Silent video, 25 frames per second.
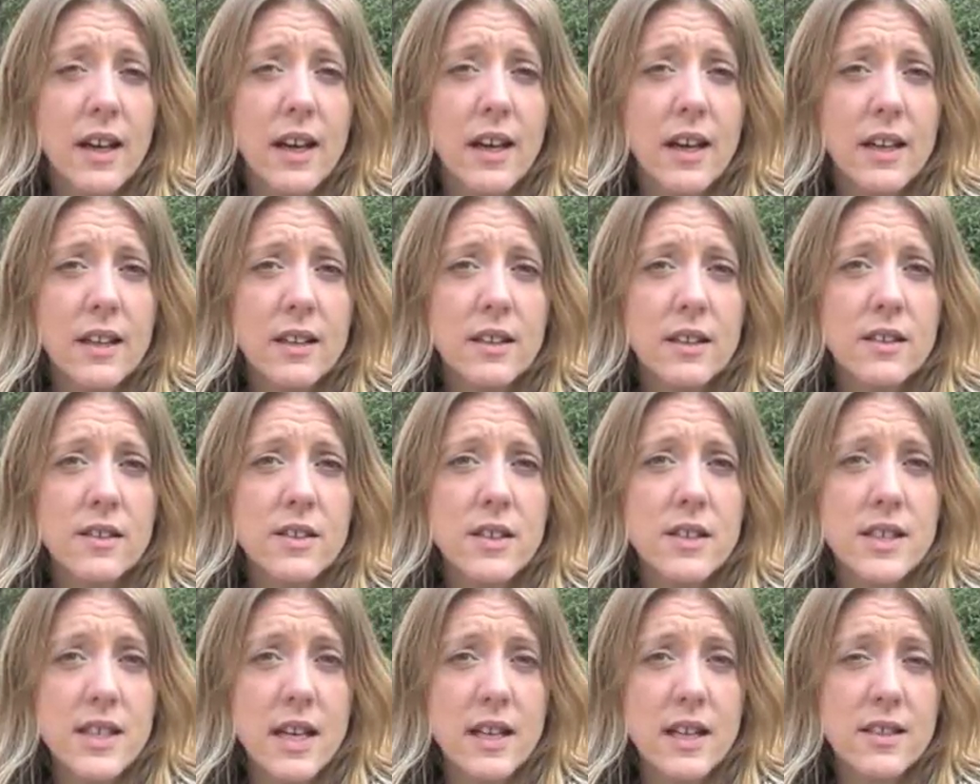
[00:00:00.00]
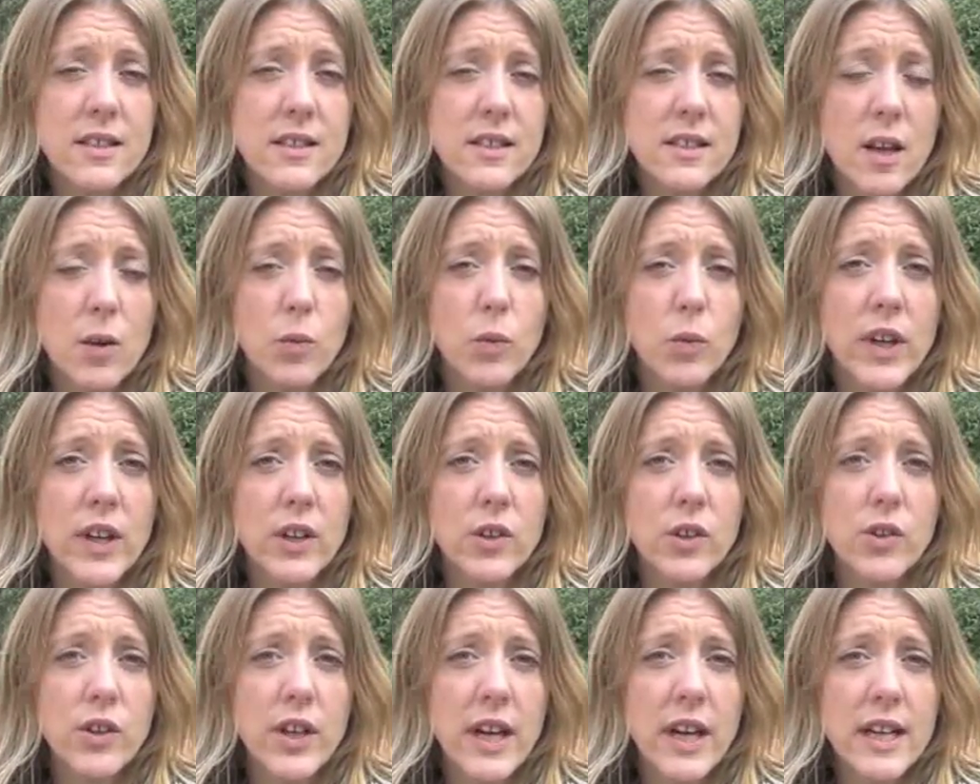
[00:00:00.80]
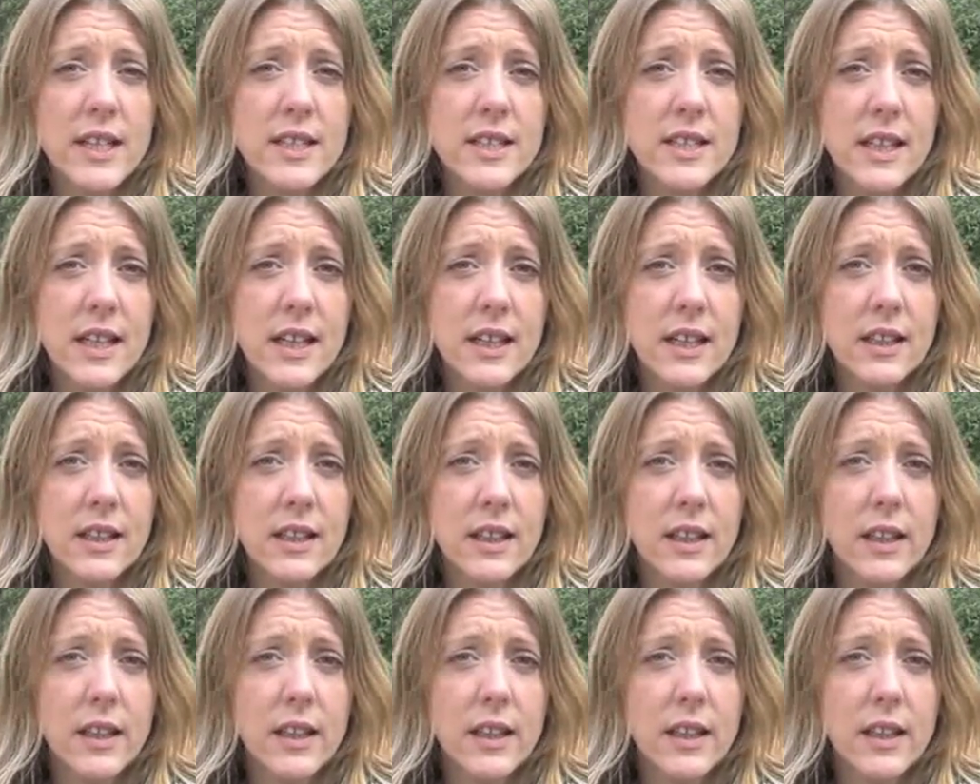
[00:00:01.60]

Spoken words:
in the centre that we're creating.